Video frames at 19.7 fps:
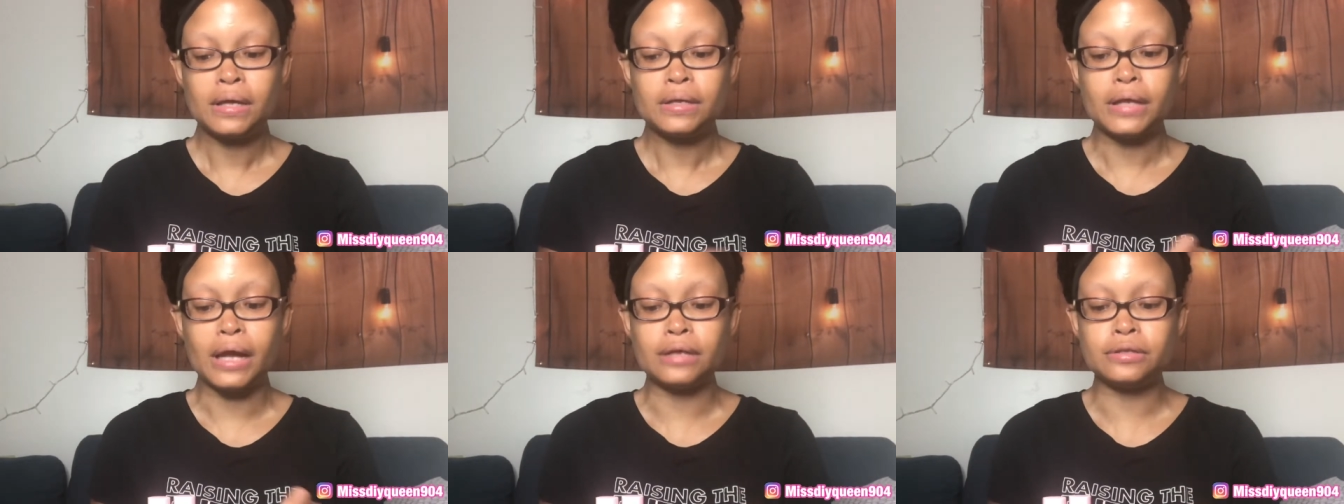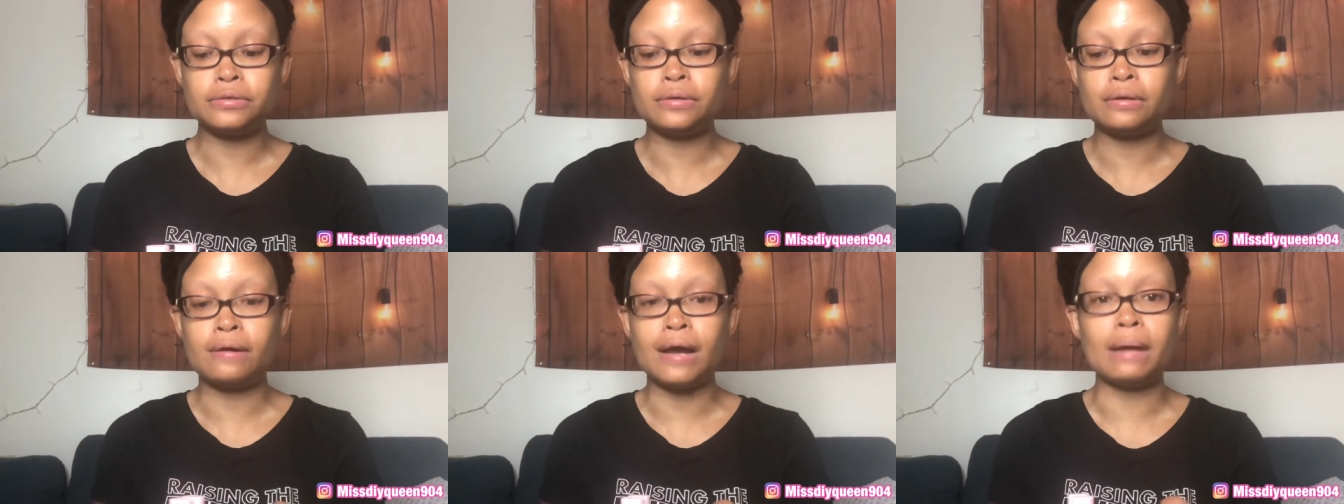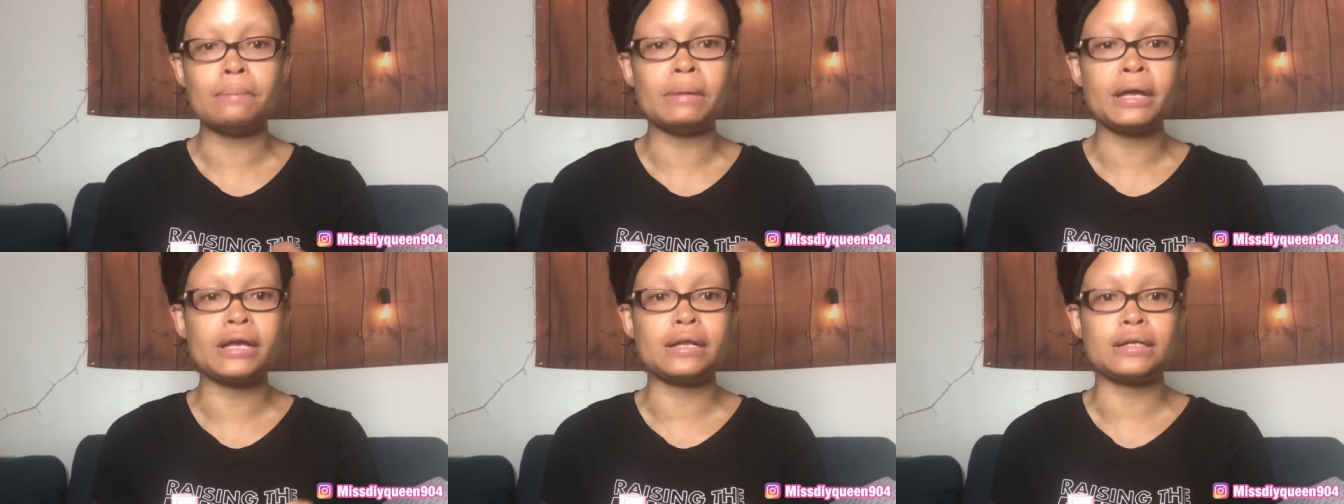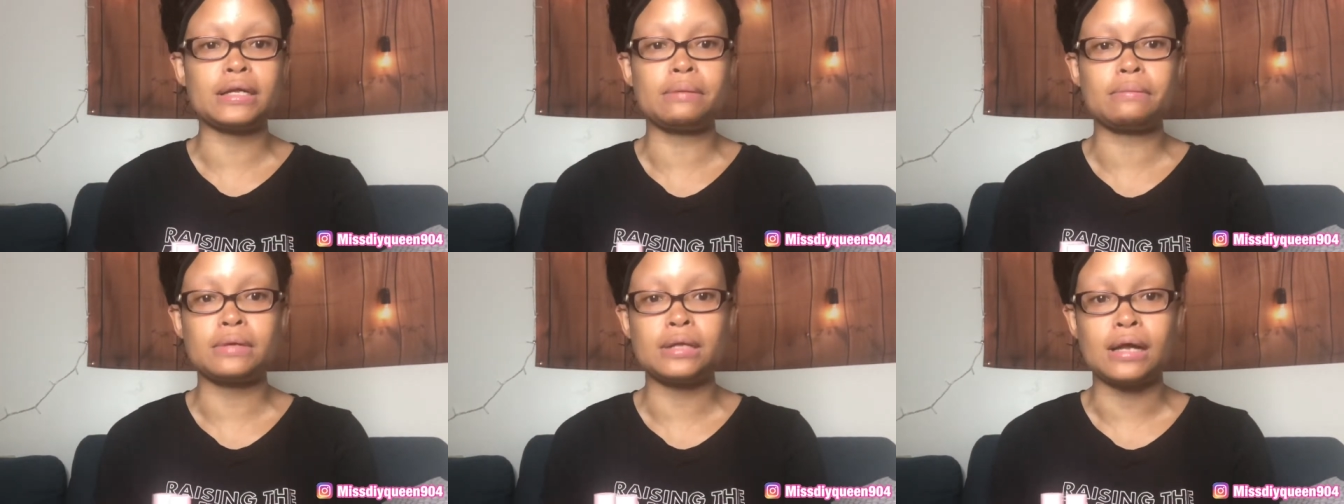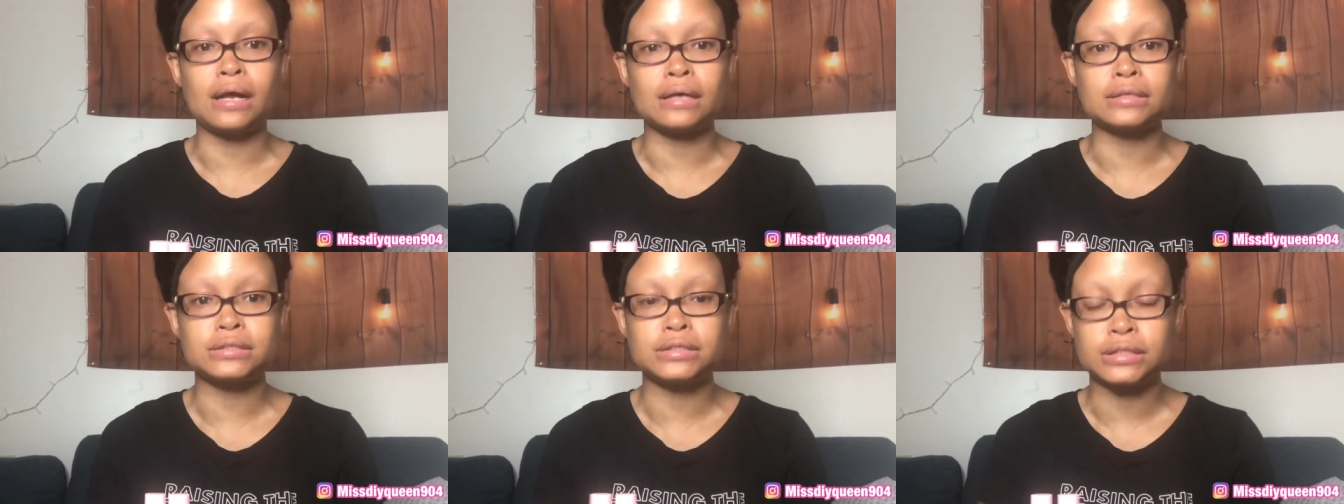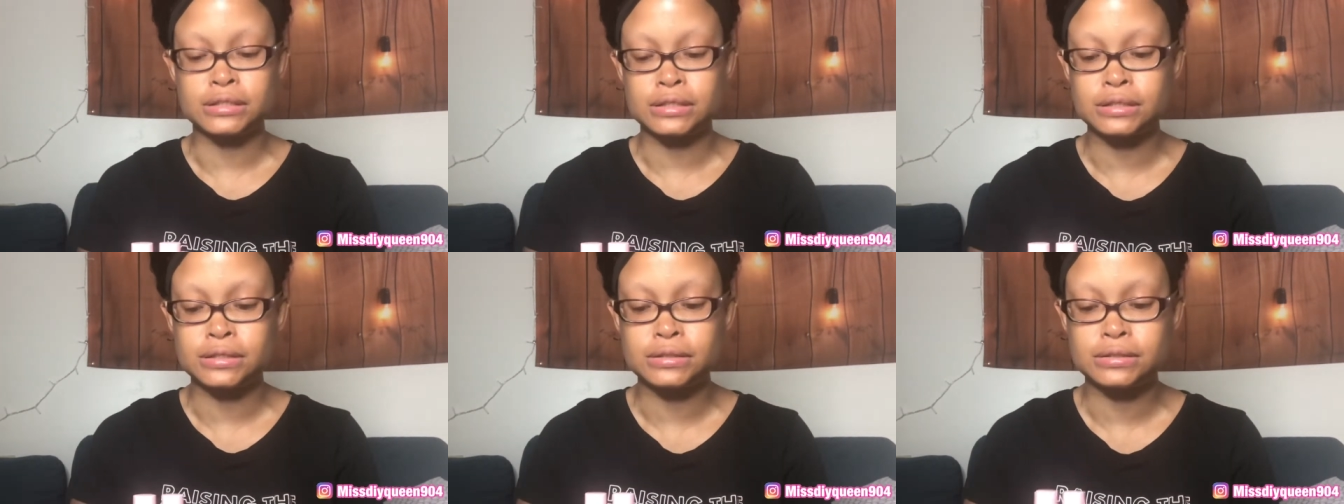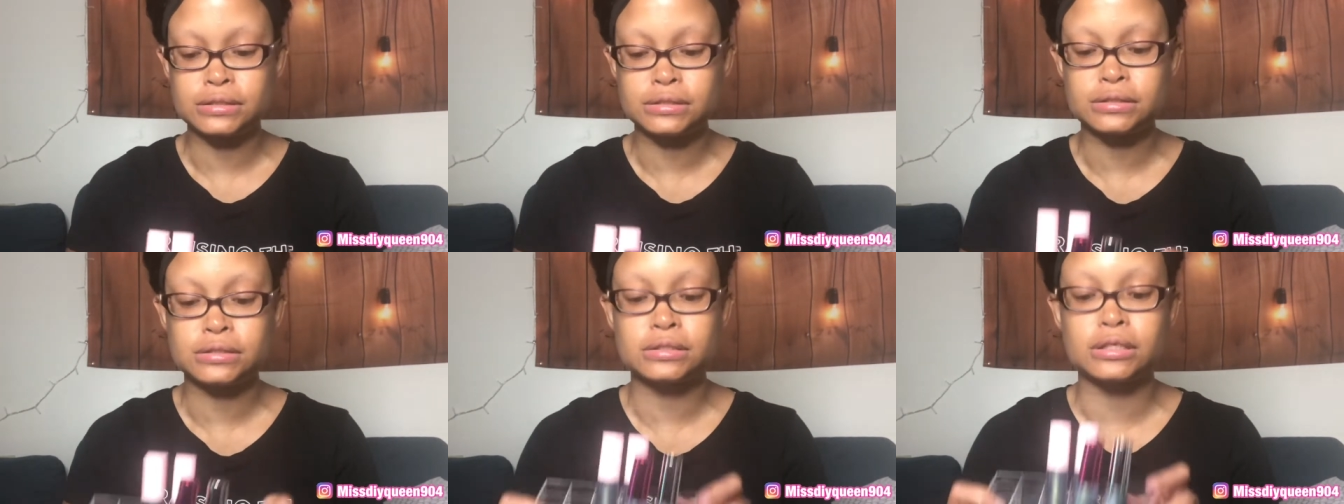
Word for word: Y'all do know I make lip glosses,